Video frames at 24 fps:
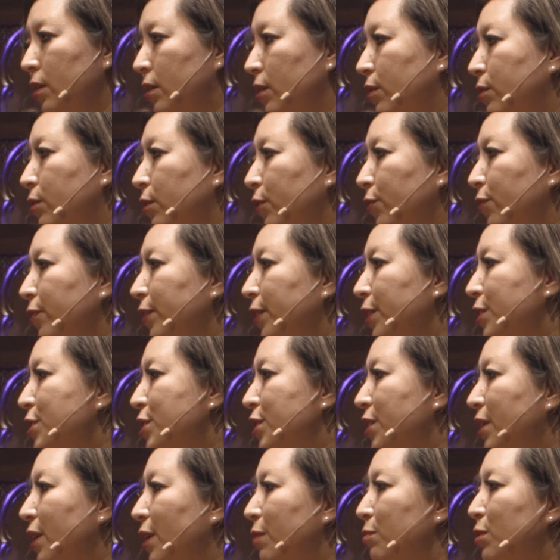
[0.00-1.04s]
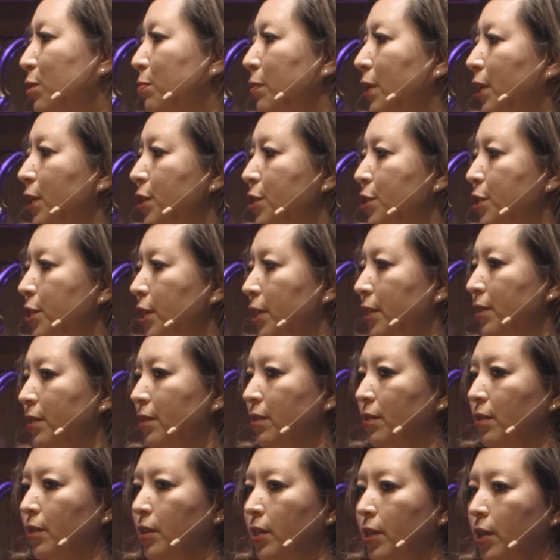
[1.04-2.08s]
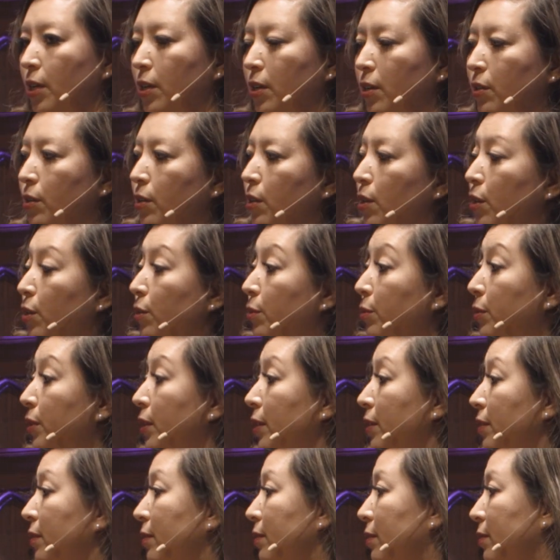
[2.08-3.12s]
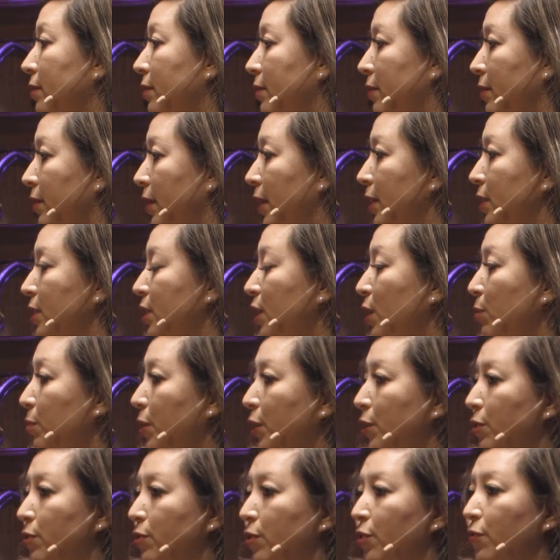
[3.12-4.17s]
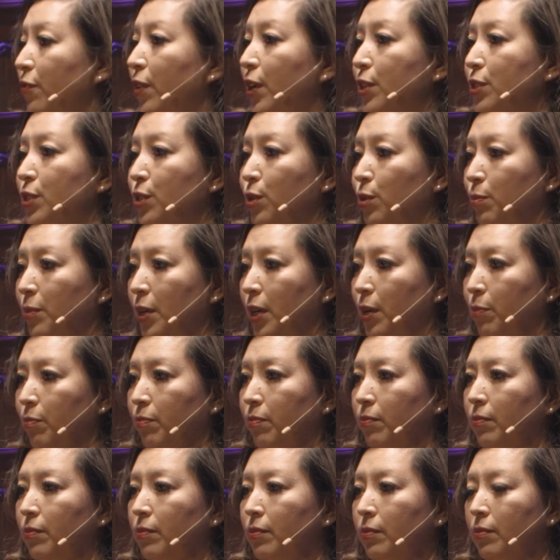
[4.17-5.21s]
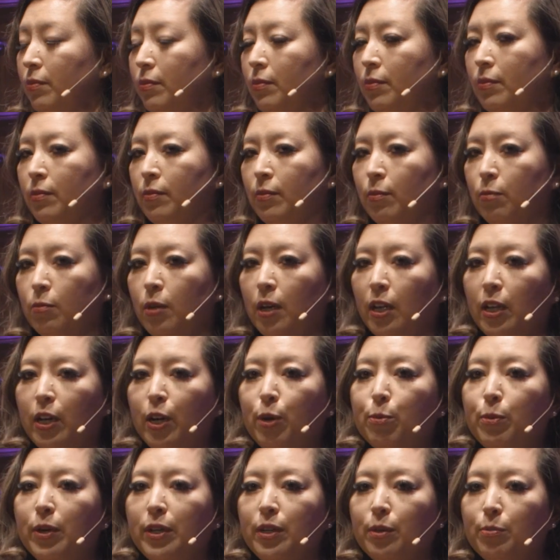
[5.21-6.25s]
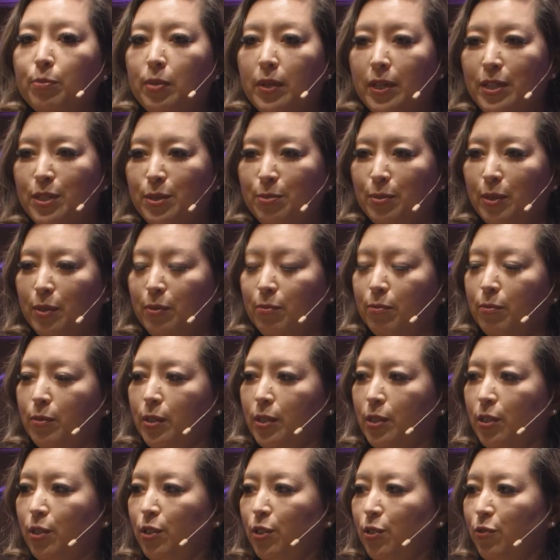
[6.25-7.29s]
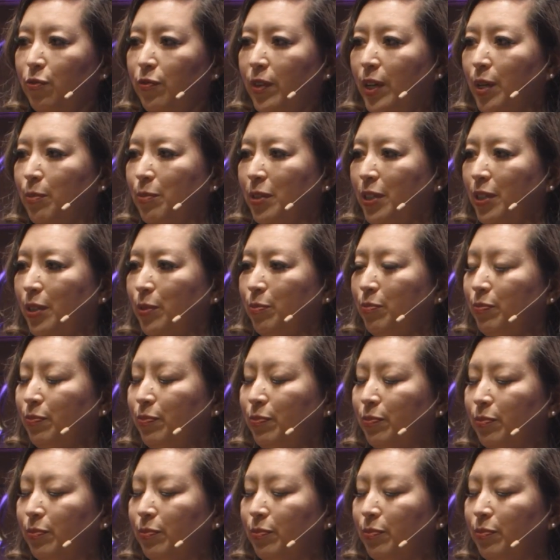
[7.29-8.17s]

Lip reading: The orphanage named me Shin Kyung Ok and sent me to a foster mom while I awaited placement with a new family.